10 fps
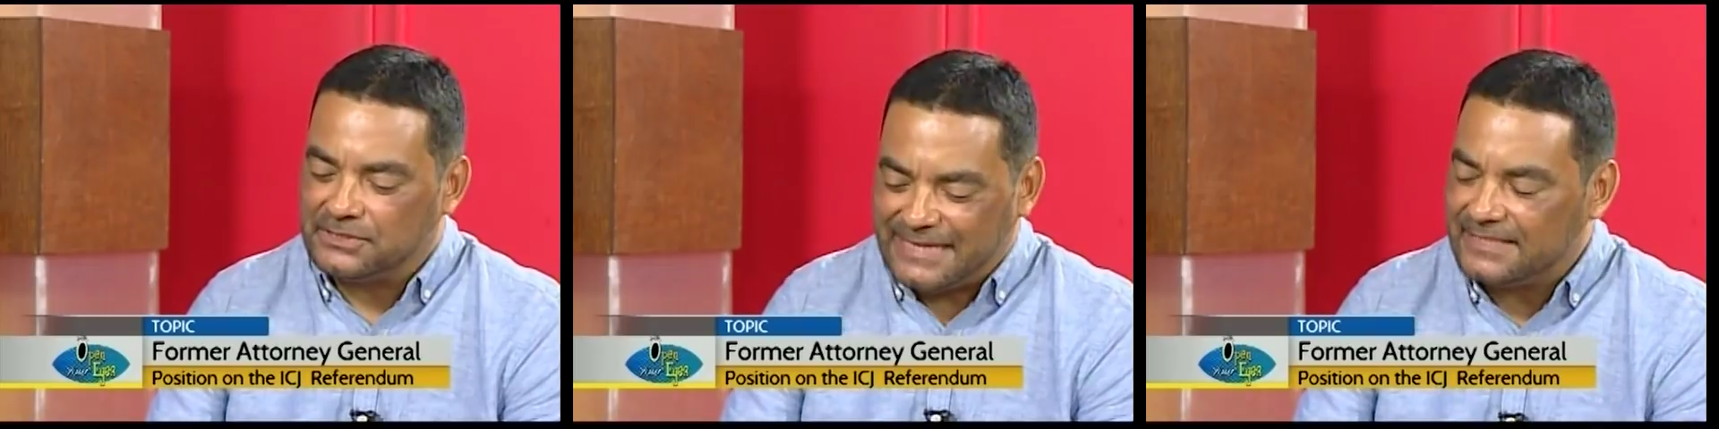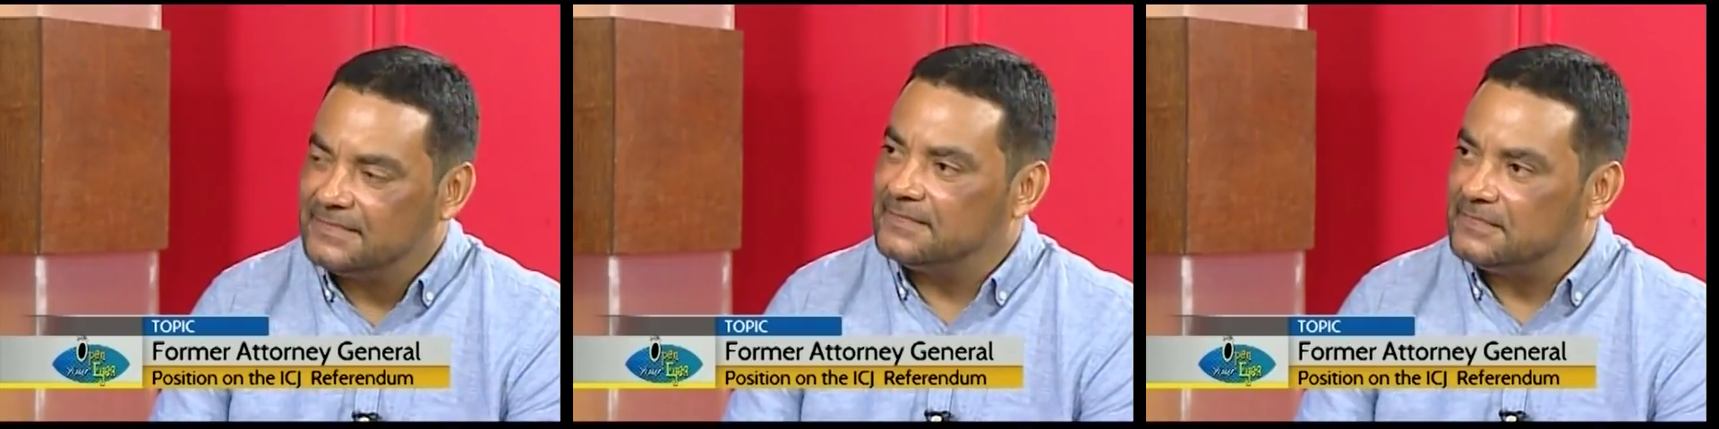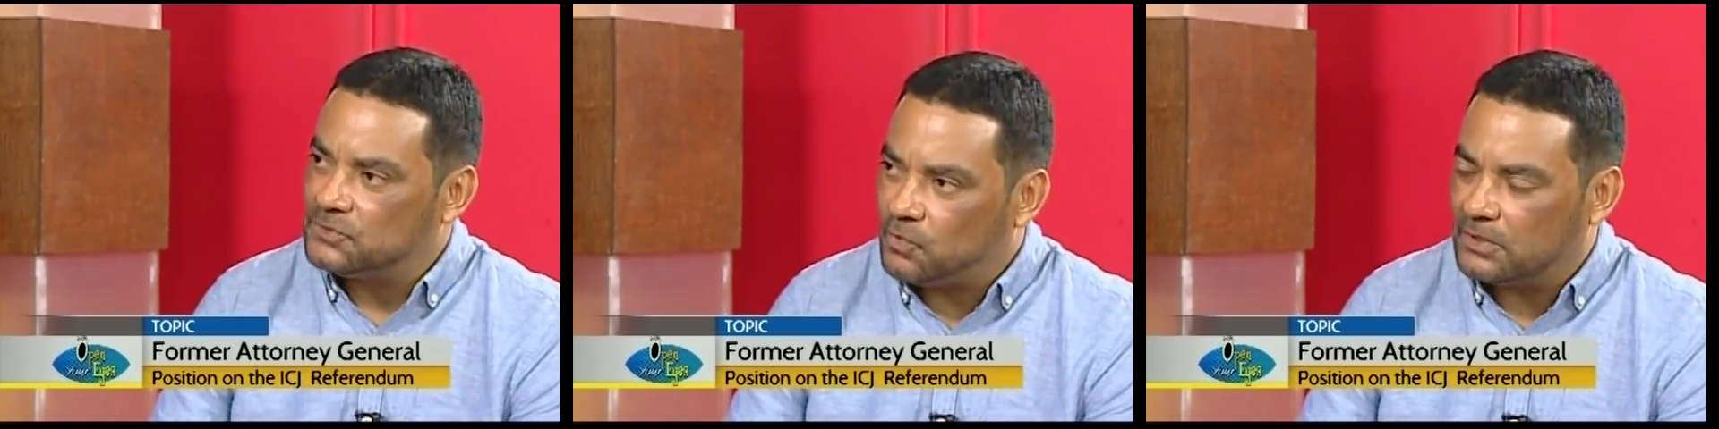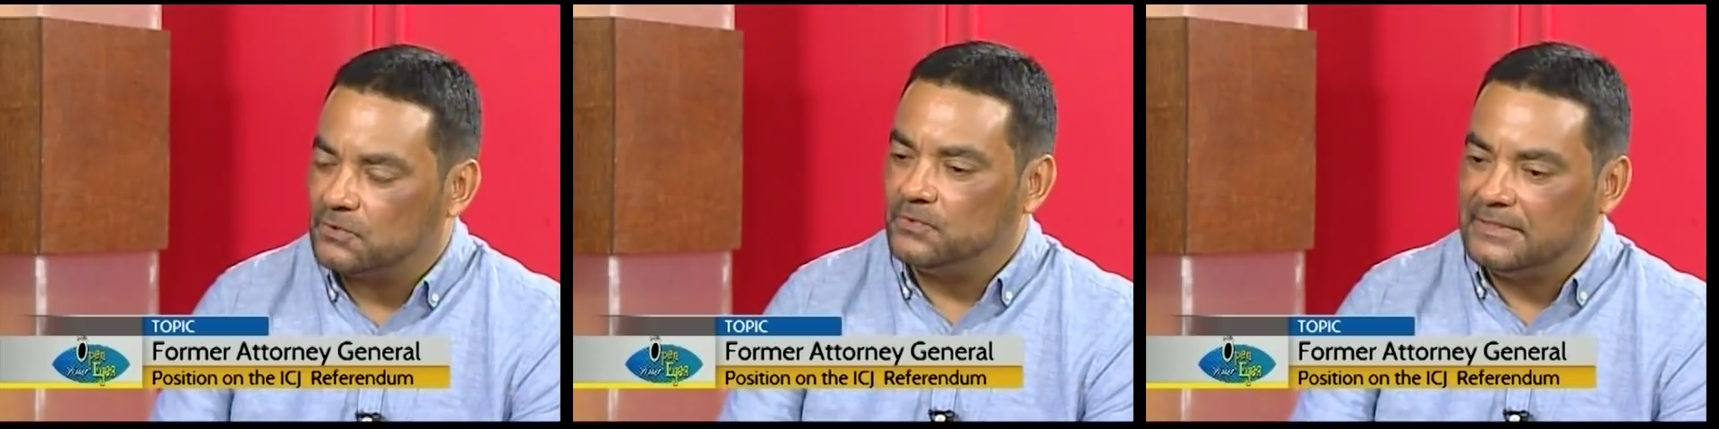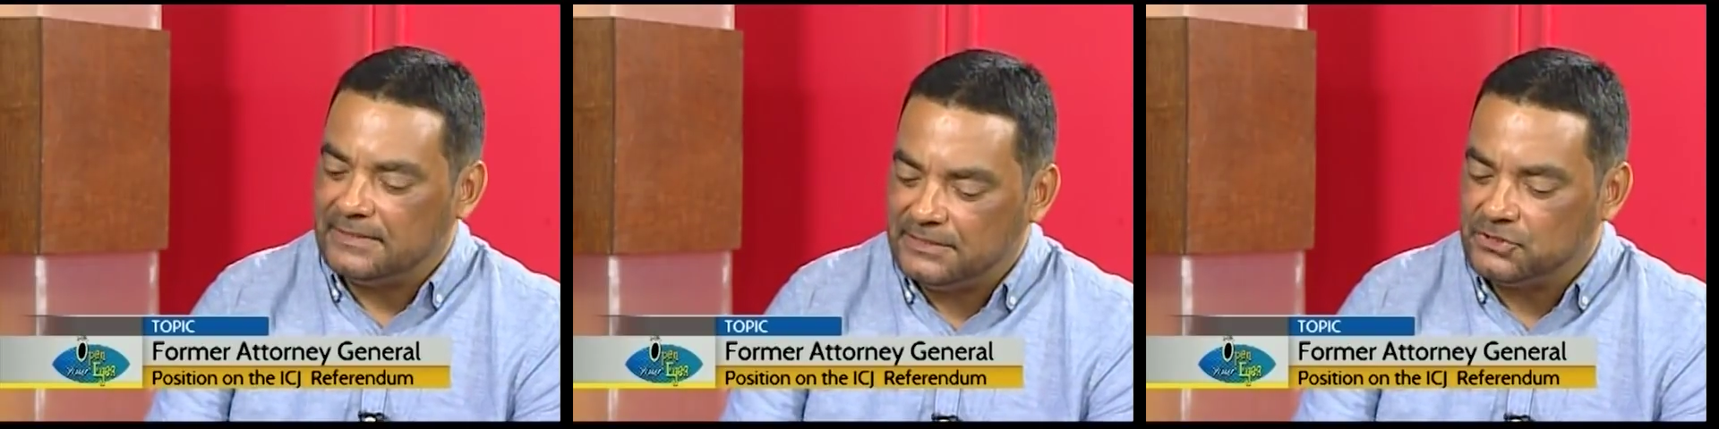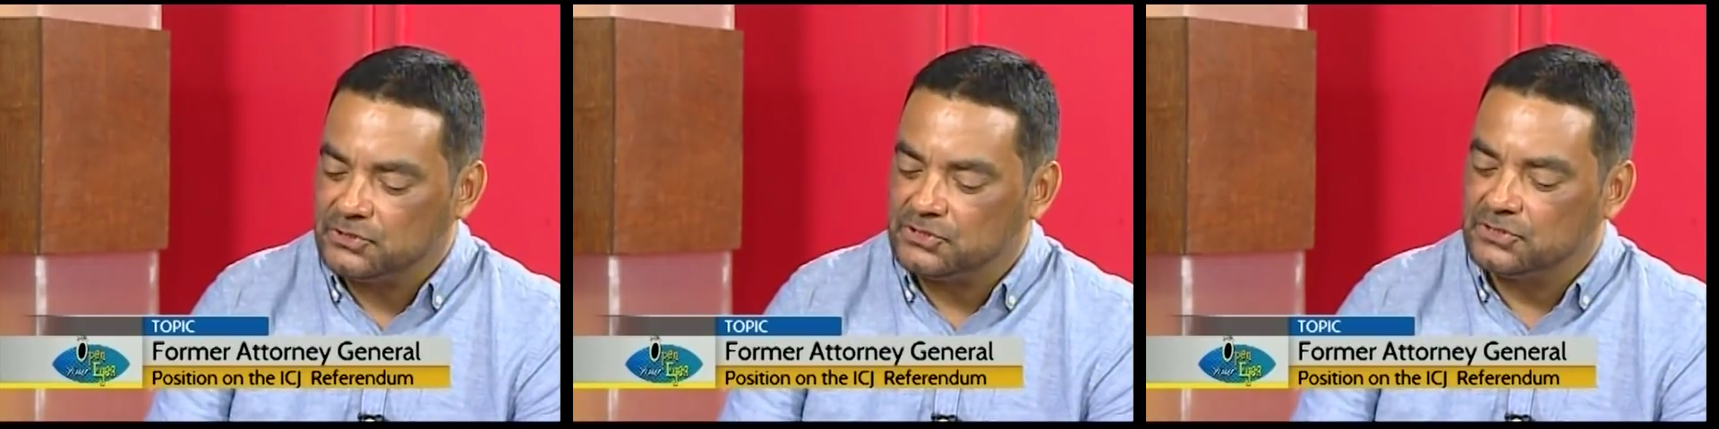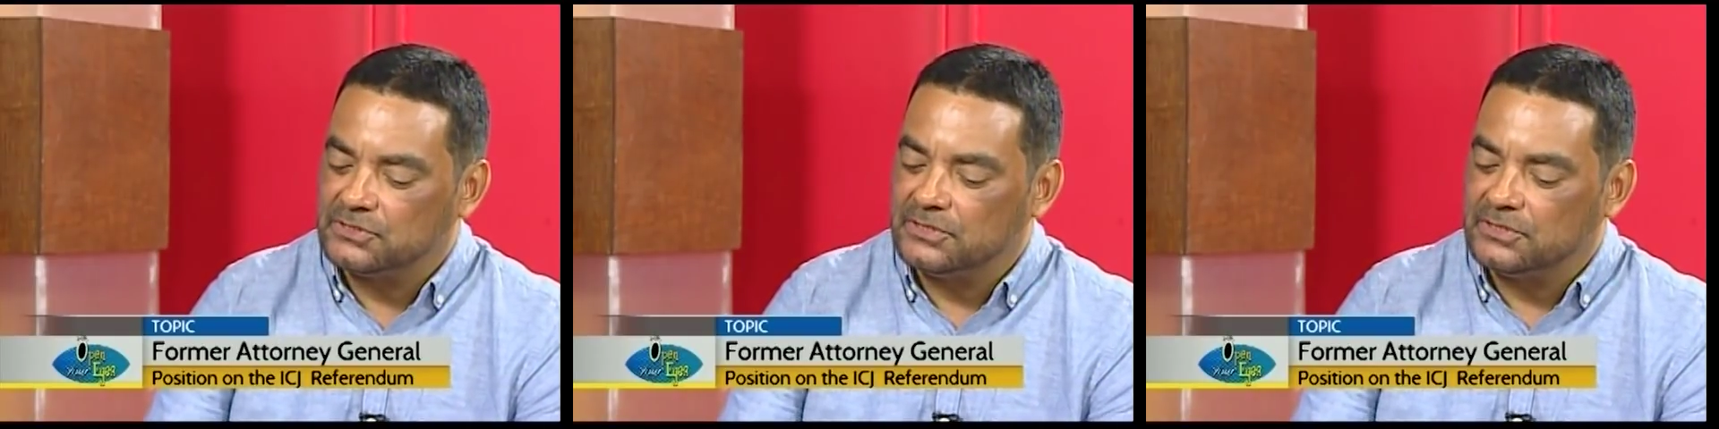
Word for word: That is what will lead us